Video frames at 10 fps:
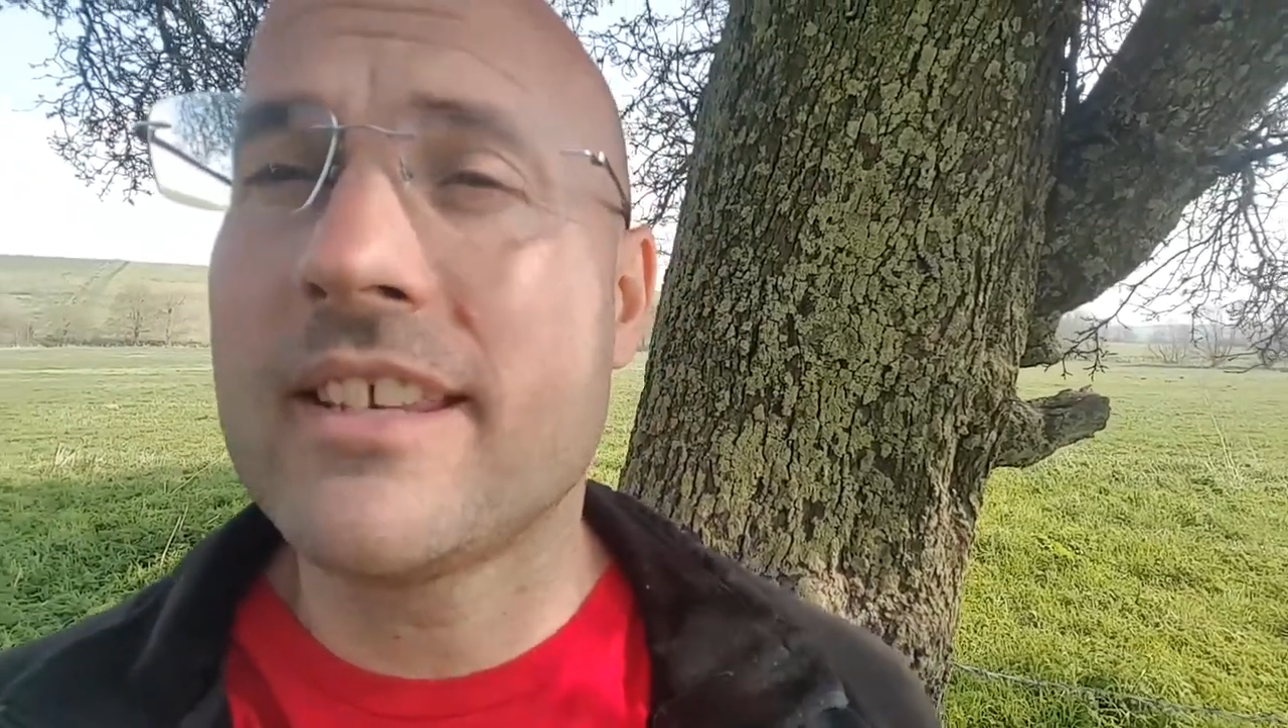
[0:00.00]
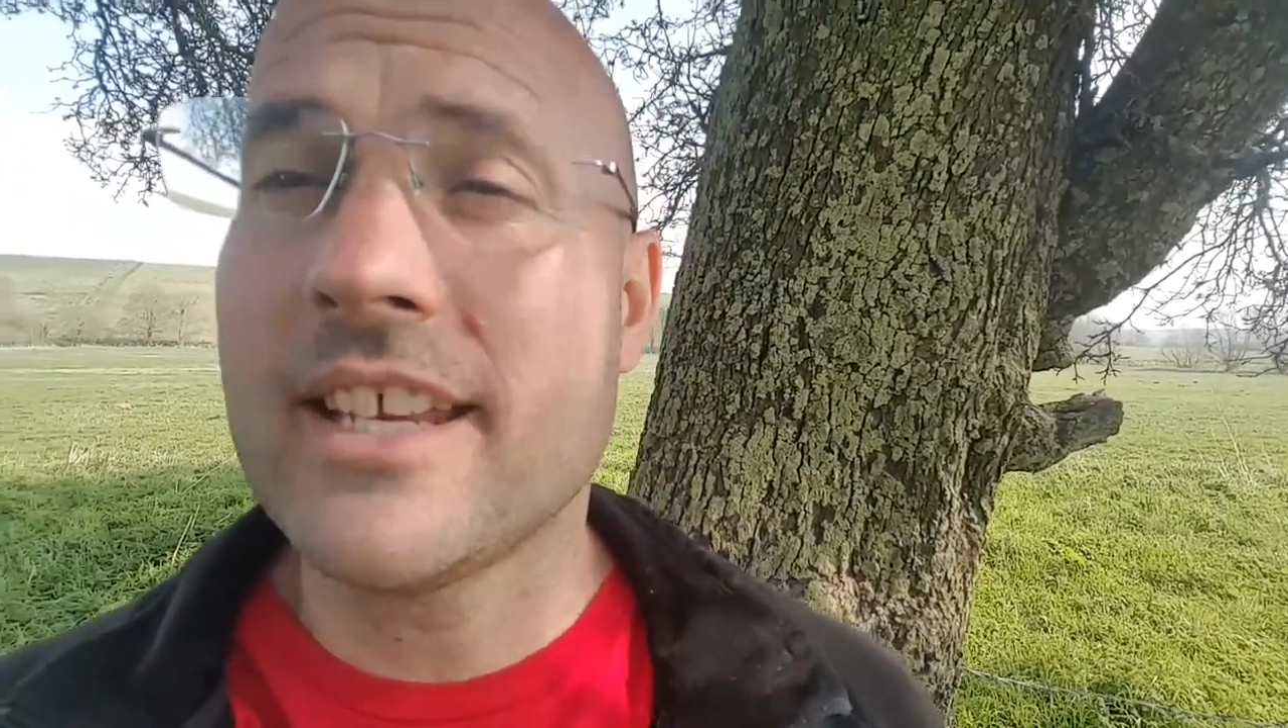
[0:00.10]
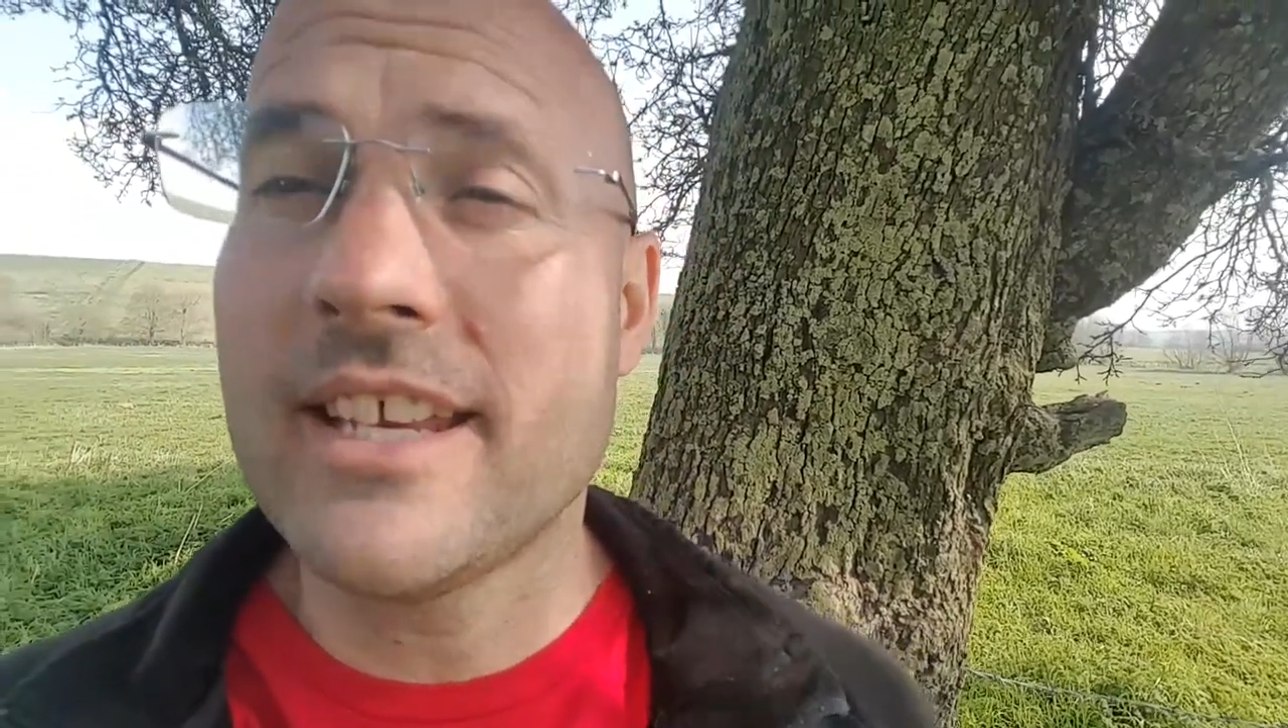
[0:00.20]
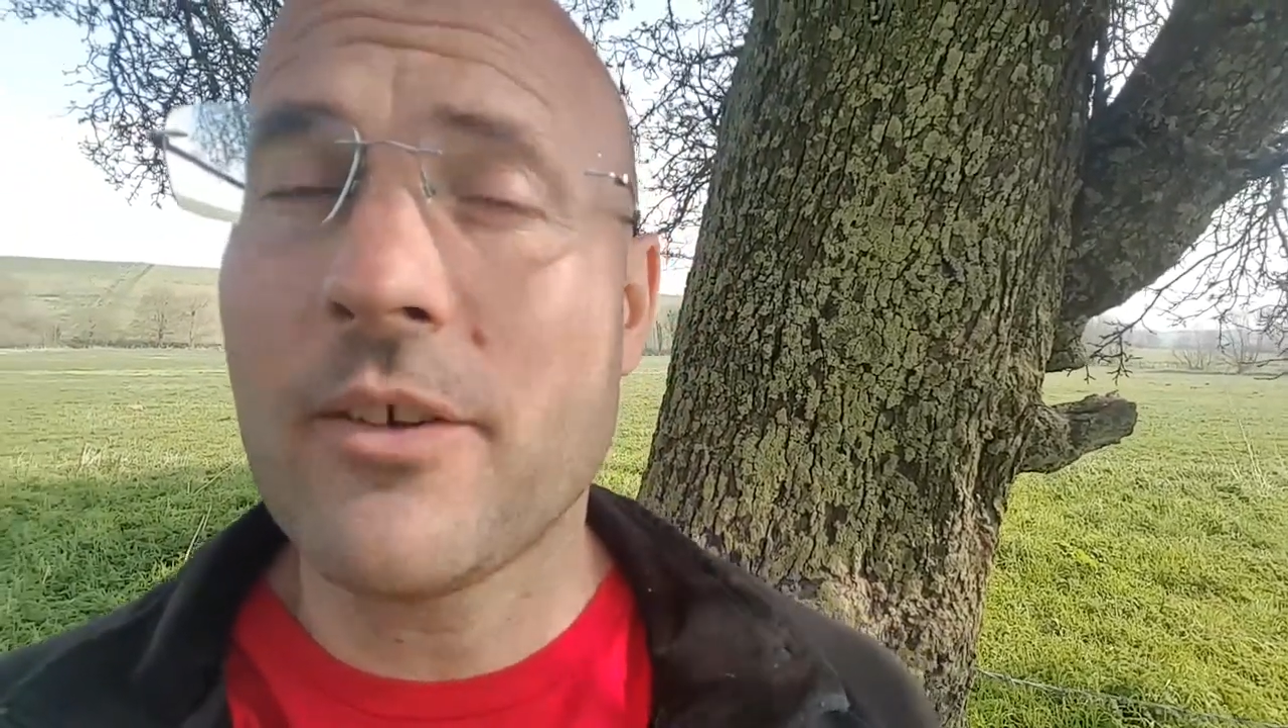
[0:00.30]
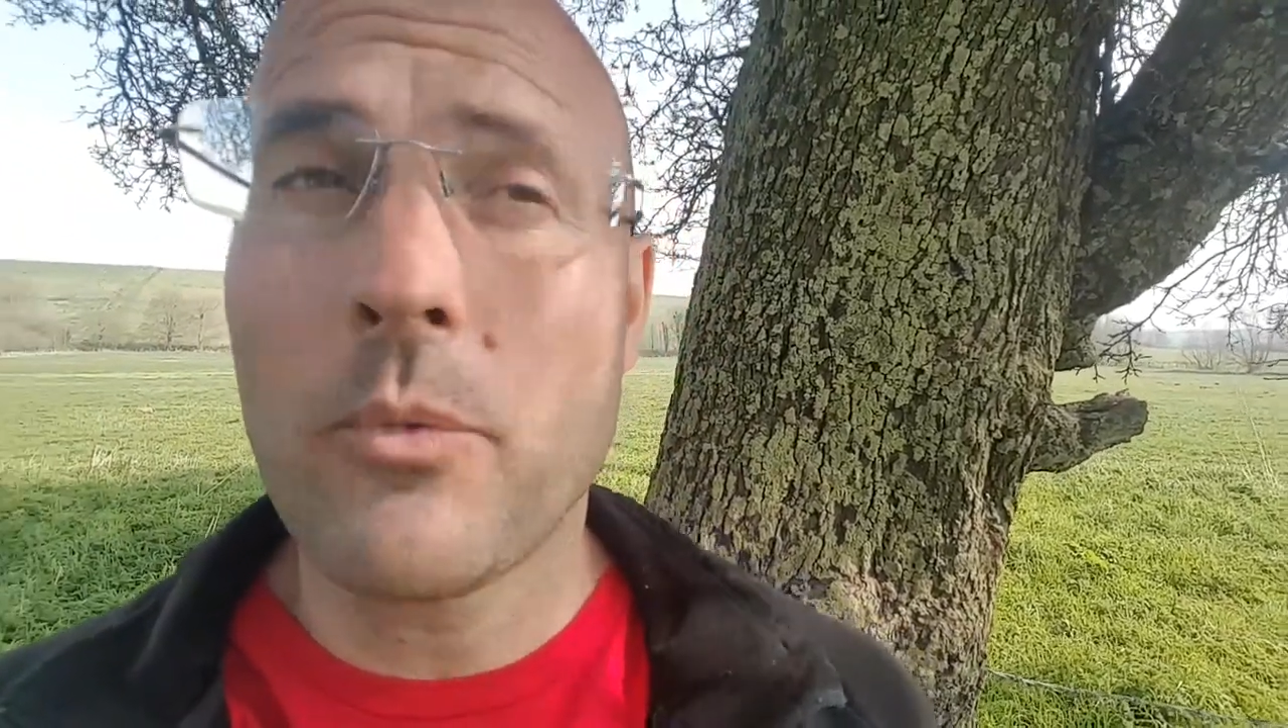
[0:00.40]

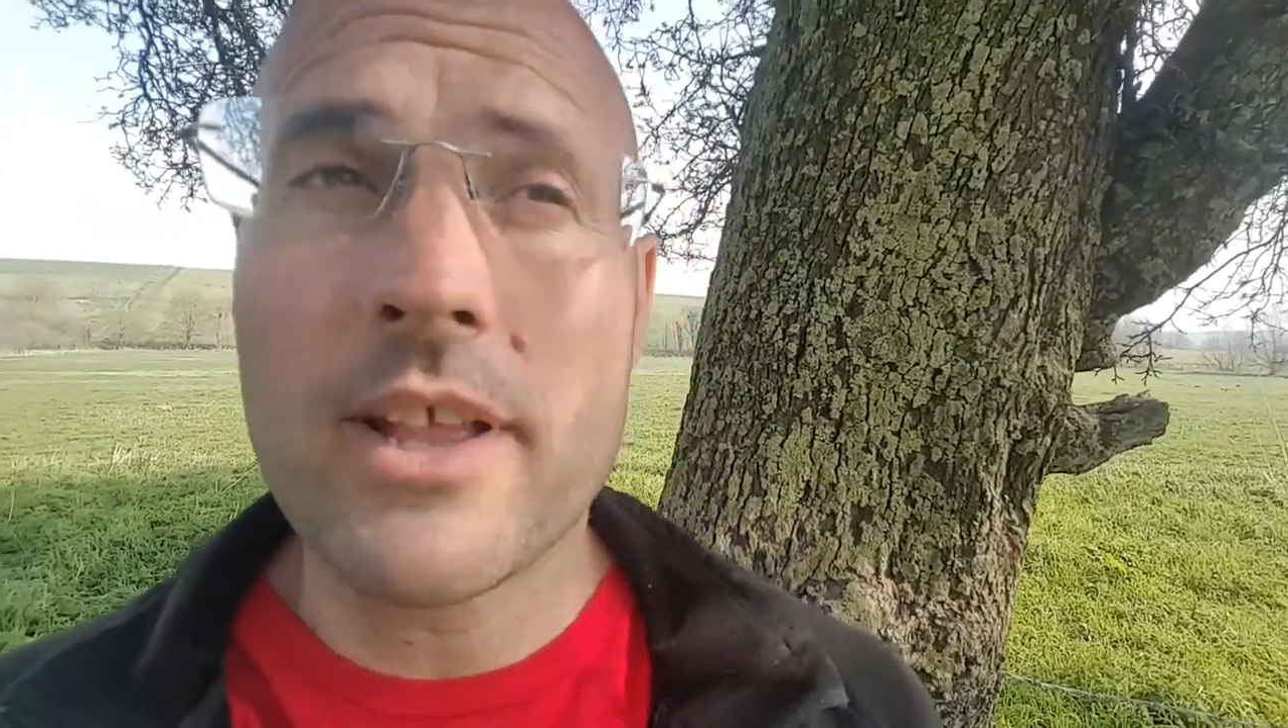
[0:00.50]
did at